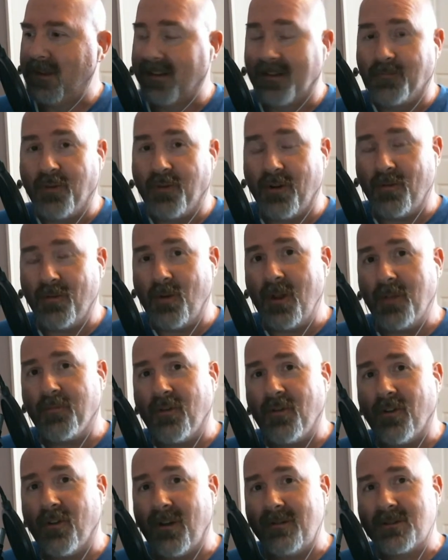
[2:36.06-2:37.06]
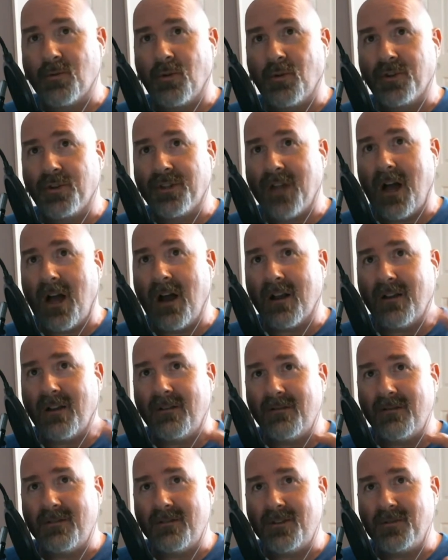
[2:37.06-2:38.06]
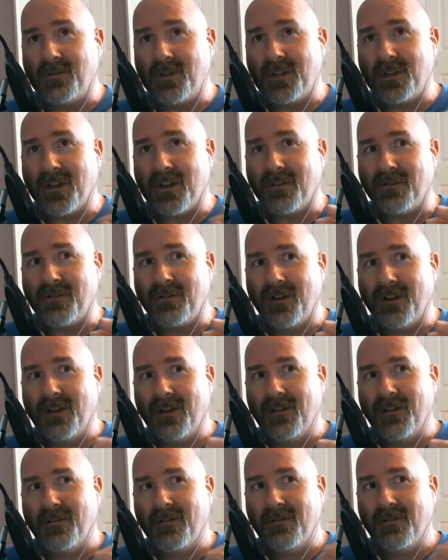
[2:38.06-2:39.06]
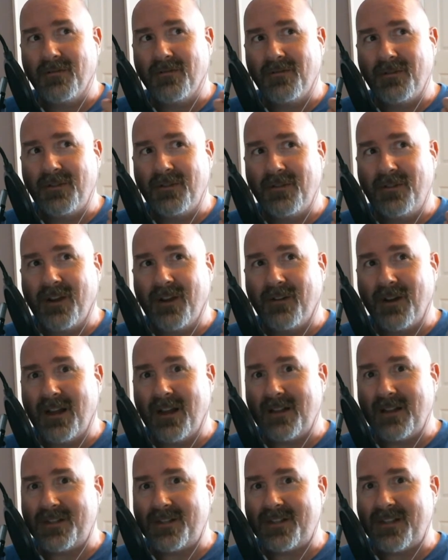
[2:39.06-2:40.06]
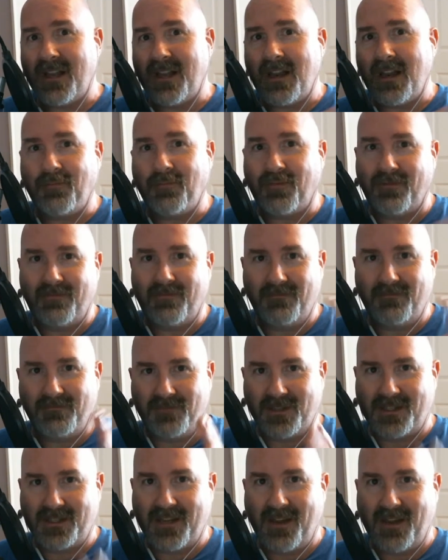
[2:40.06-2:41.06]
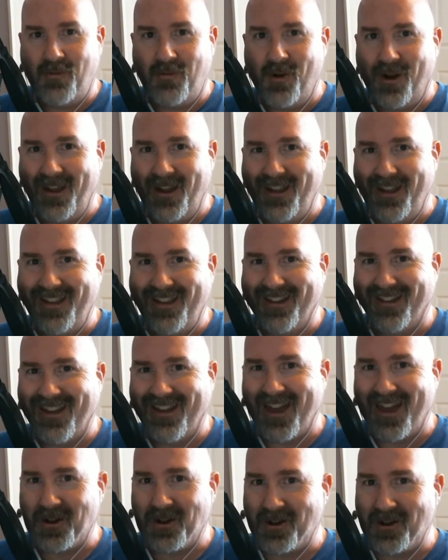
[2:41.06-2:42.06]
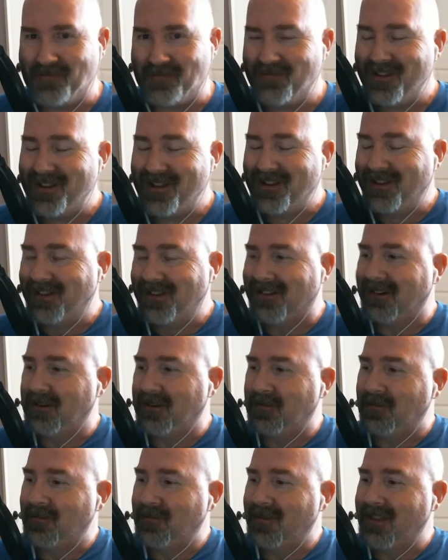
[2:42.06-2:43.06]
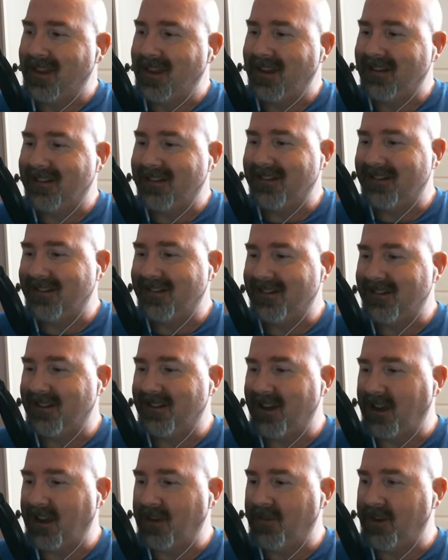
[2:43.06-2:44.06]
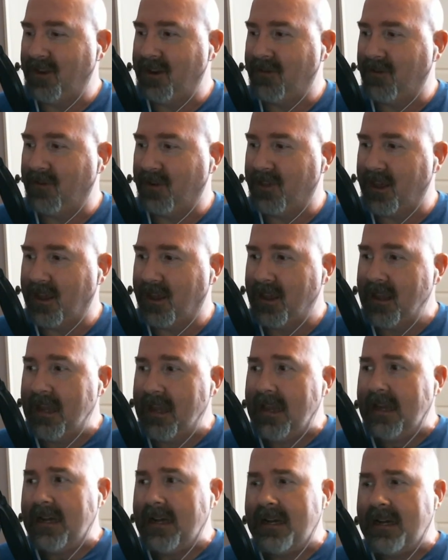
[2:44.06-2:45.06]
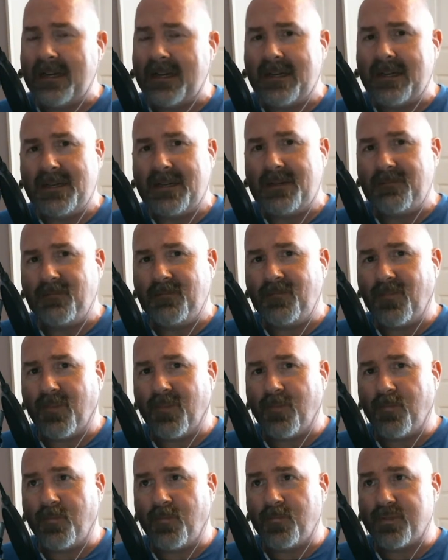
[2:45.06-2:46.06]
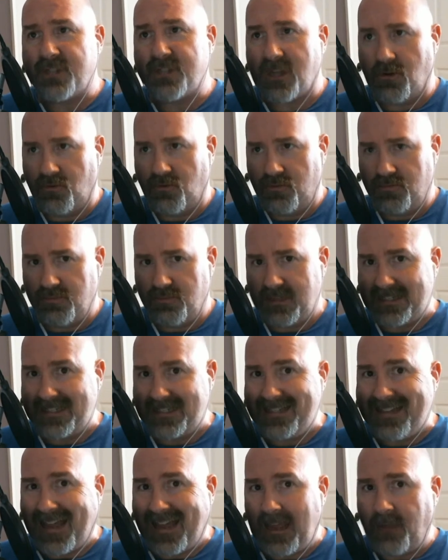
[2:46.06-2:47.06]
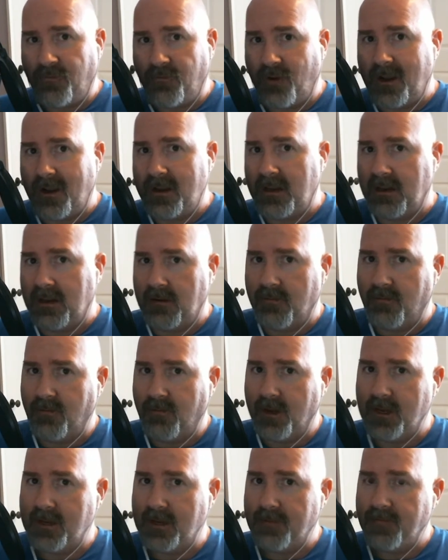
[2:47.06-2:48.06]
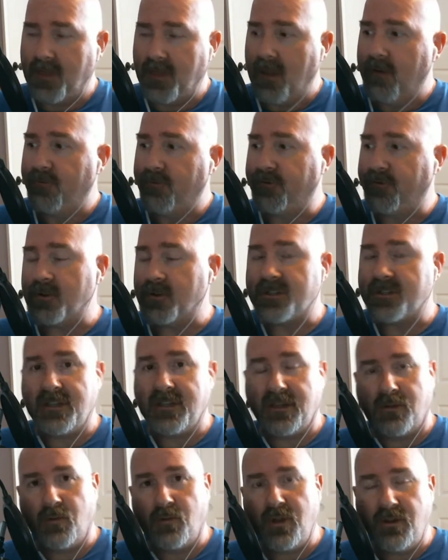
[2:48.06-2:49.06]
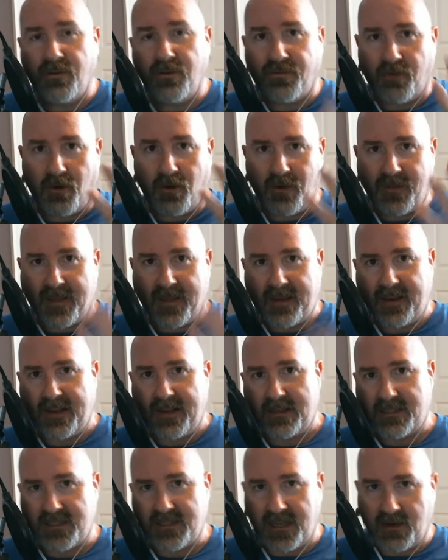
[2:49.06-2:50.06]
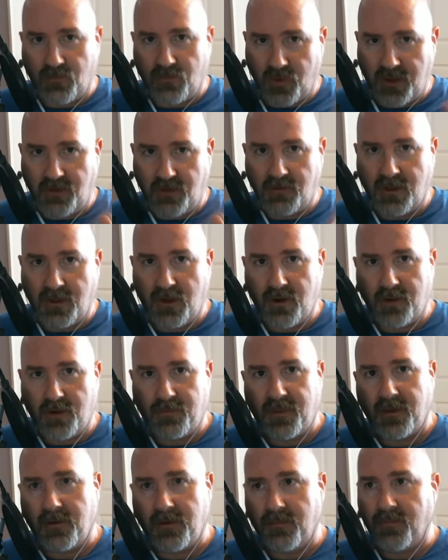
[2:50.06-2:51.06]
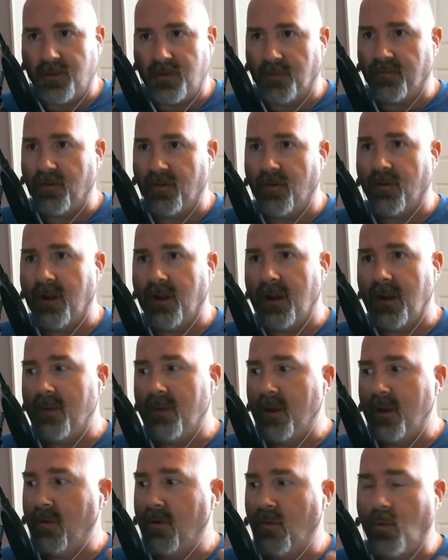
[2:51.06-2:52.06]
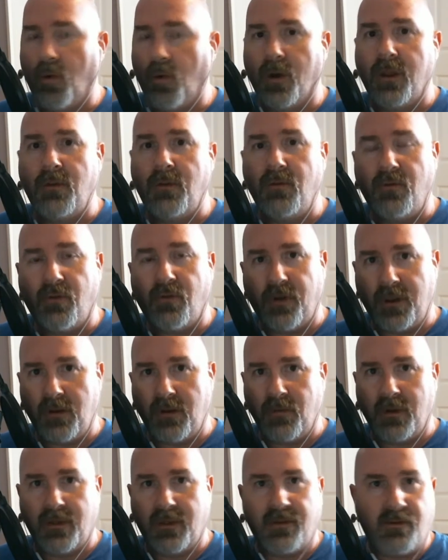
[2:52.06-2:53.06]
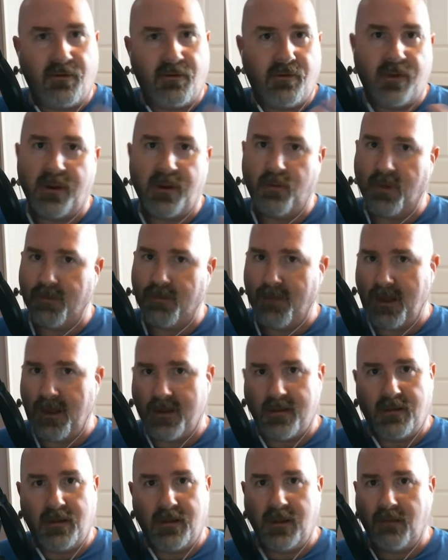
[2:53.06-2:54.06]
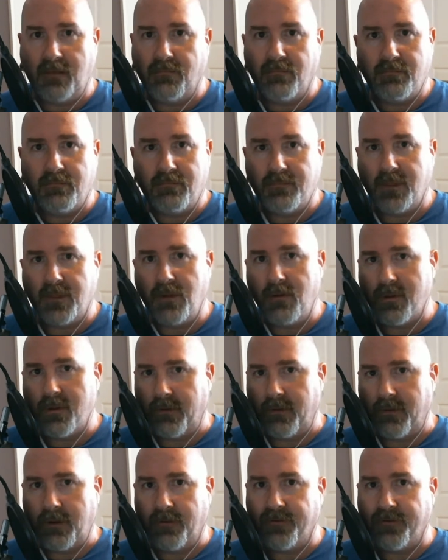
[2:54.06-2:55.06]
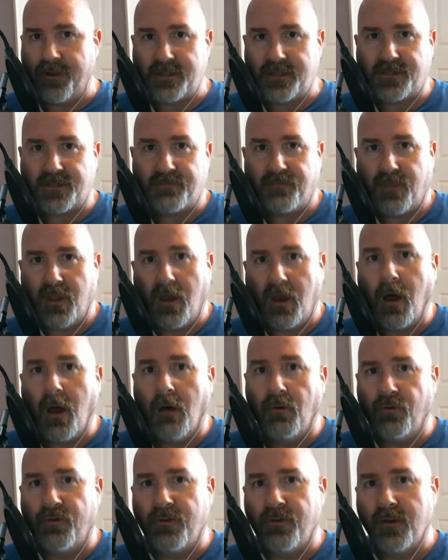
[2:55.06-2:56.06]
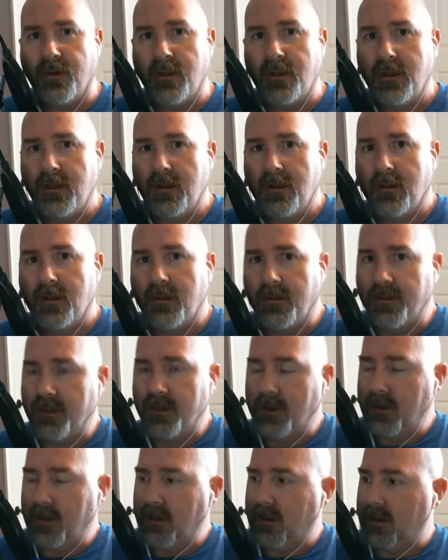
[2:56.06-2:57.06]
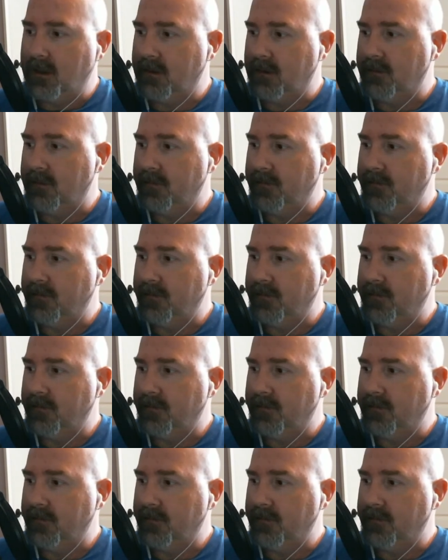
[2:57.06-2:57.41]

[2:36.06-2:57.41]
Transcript: while the programs will talk to each other, they're not set up the same way at all. So that's kind of the different thing. So let's dive right in, right? First thing, when you throw on that headset, when you load up the program, what are you greeted with? You're greeted with basically the user interface of the